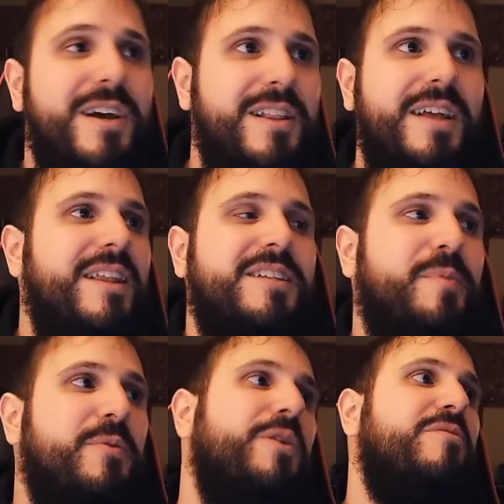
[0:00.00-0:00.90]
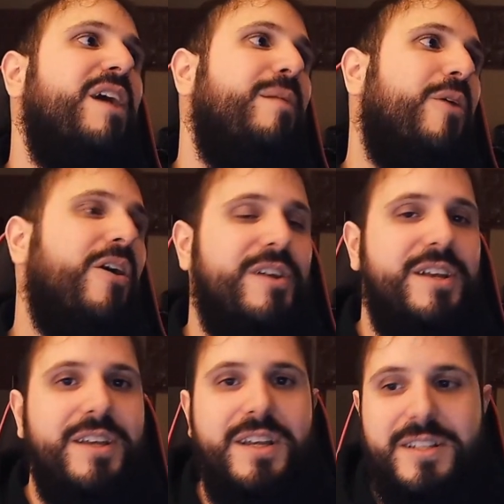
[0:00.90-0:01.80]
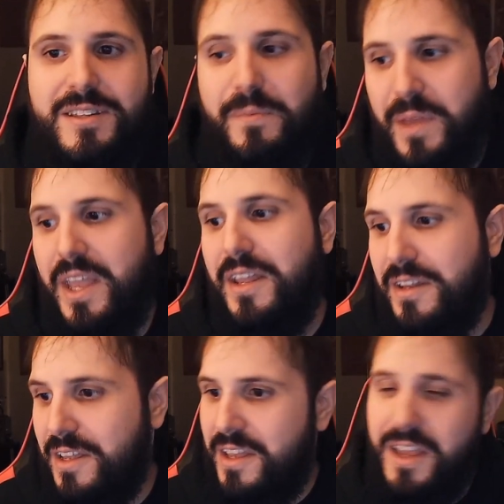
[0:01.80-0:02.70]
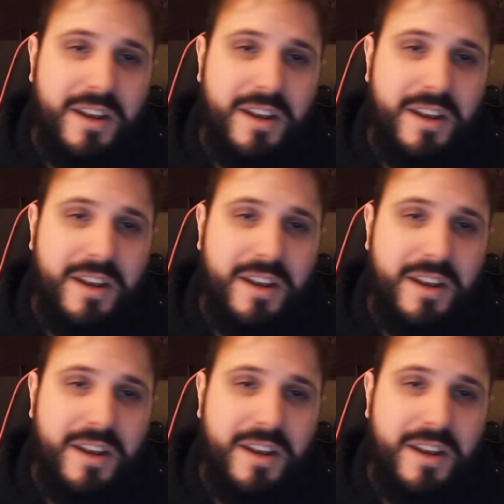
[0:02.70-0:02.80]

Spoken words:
Let's be real. Tom Hardy is the man in